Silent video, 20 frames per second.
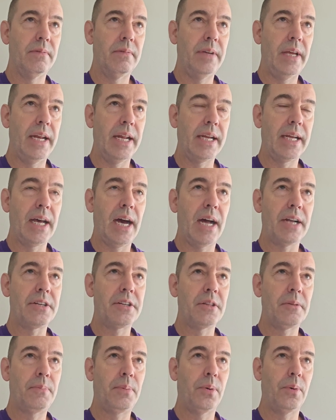And it got
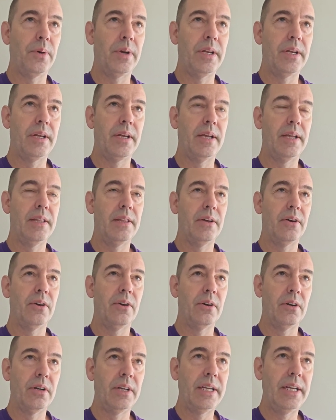to the point in the
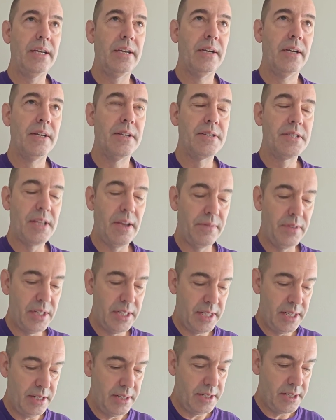early
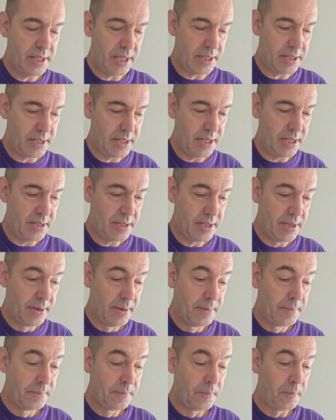1760s
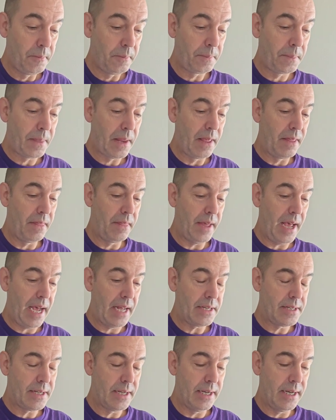
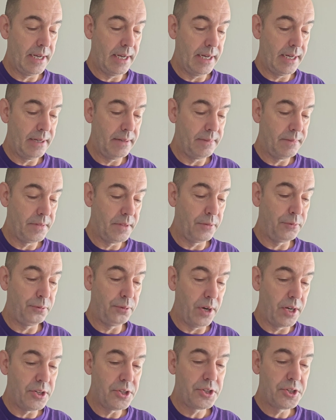that the
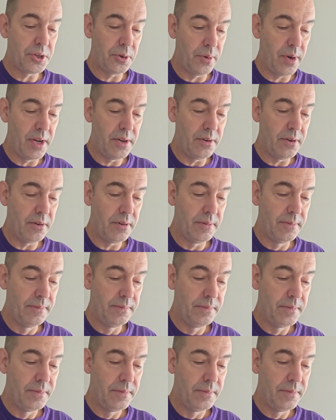French surrendered.